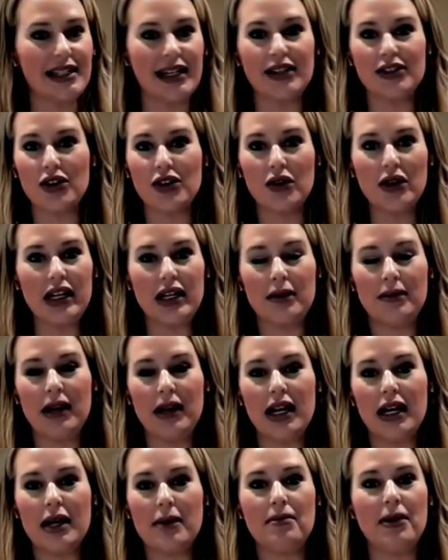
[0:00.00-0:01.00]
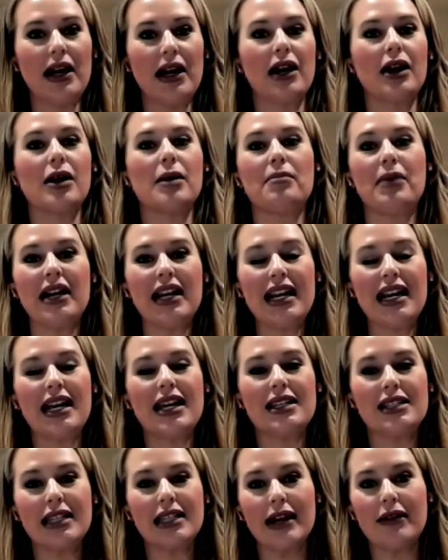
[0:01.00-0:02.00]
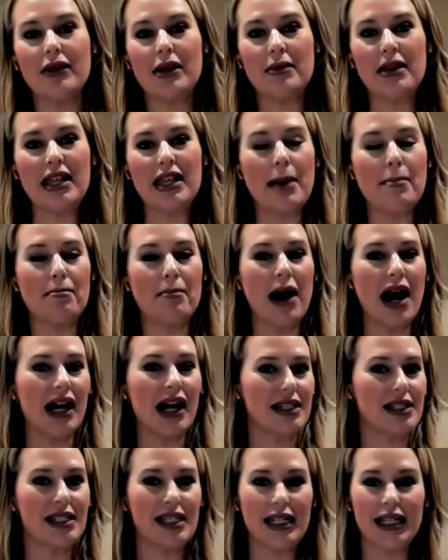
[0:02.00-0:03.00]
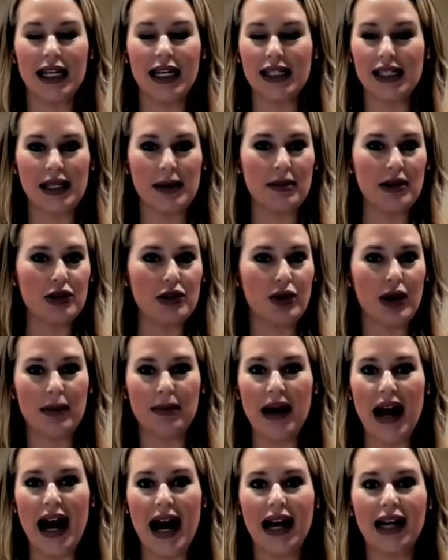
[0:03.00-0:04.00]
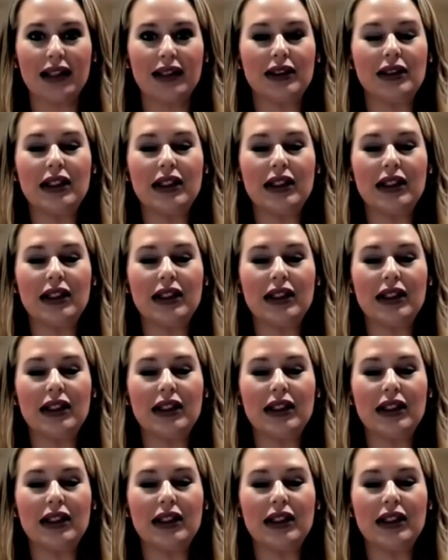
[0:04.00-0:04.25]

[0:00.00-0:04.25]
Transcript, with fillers: I don't need to be any bigger, but it is giving me that modesty, that symmetry back,